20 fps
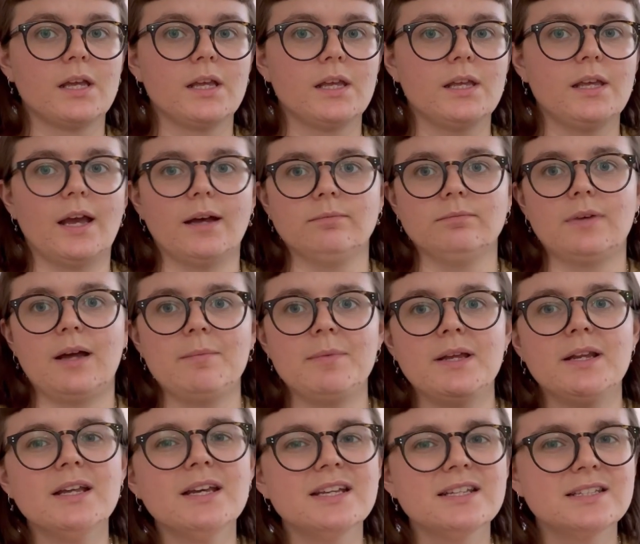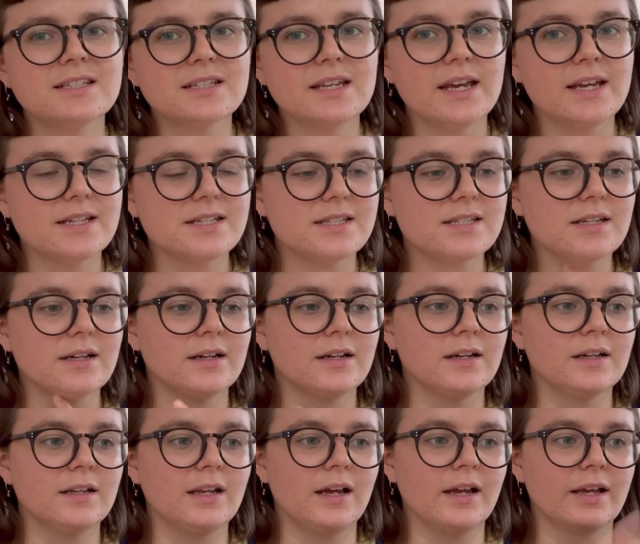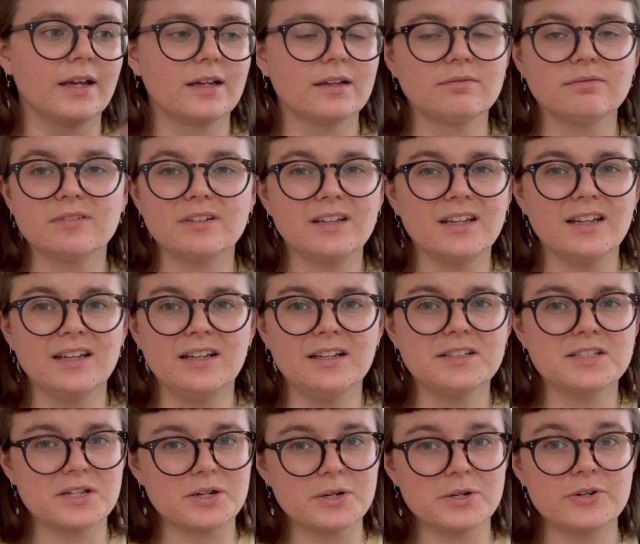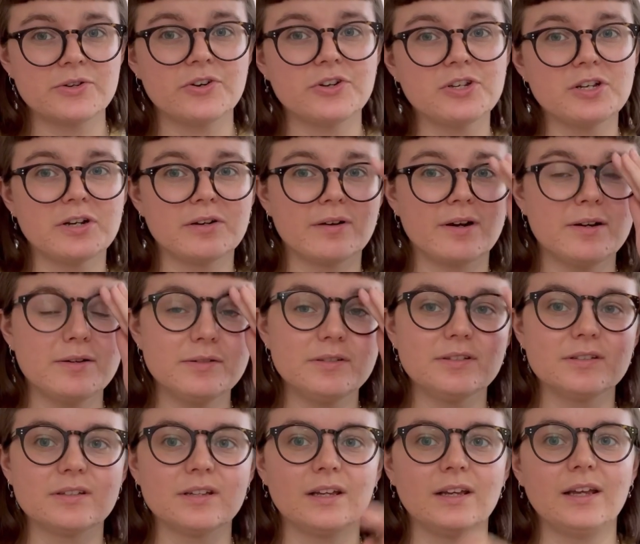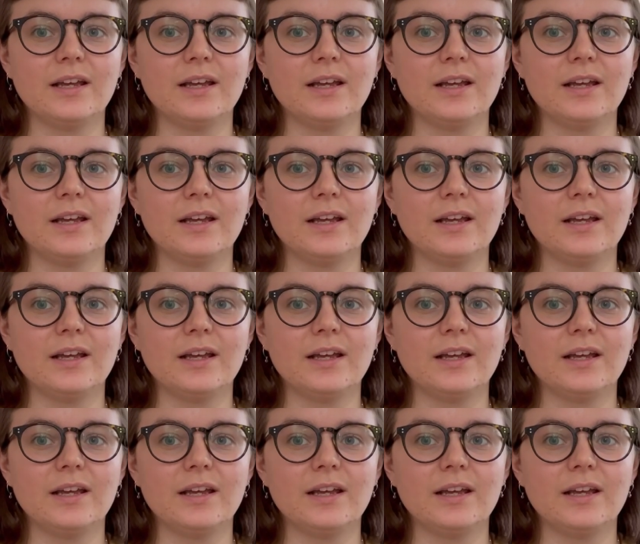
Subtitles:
Yeah, I mean his kits are like at least €100.